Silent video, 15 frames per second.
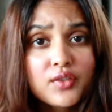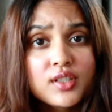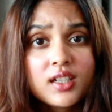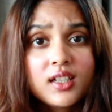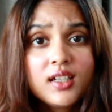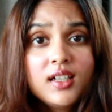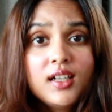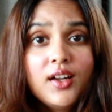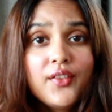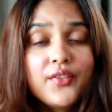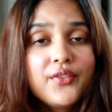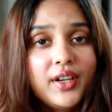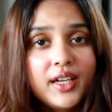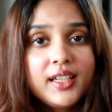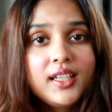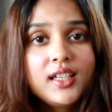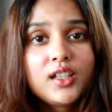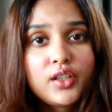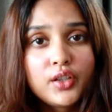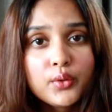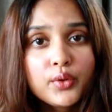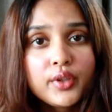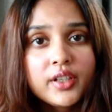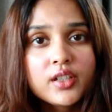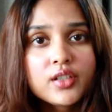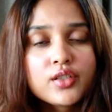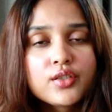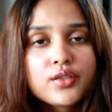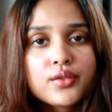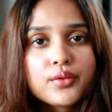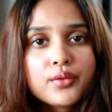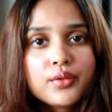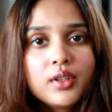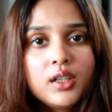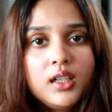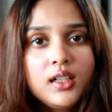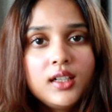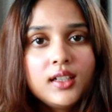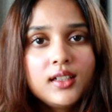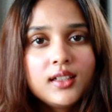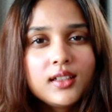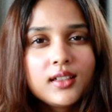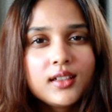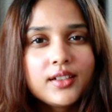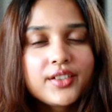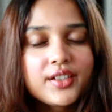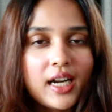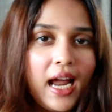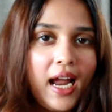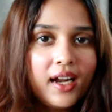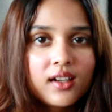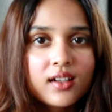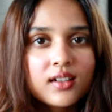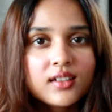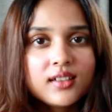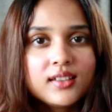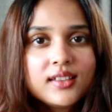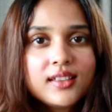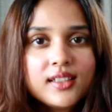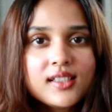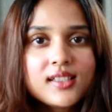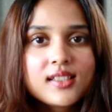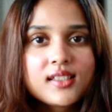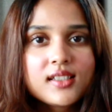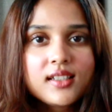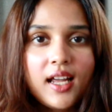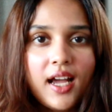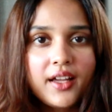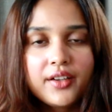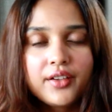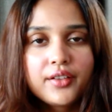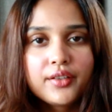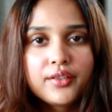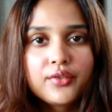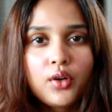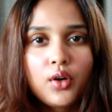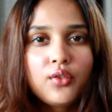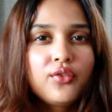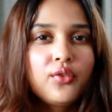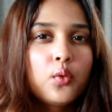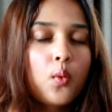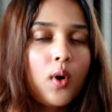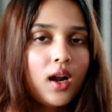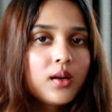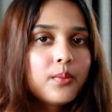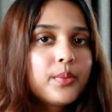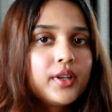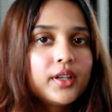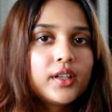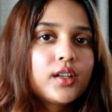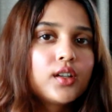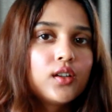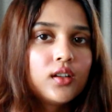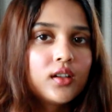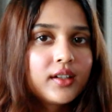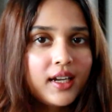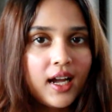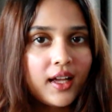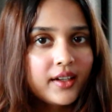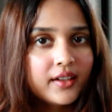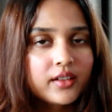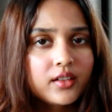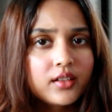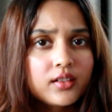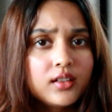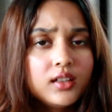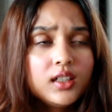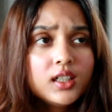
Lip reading: was very curious to track this narrative of one particular character,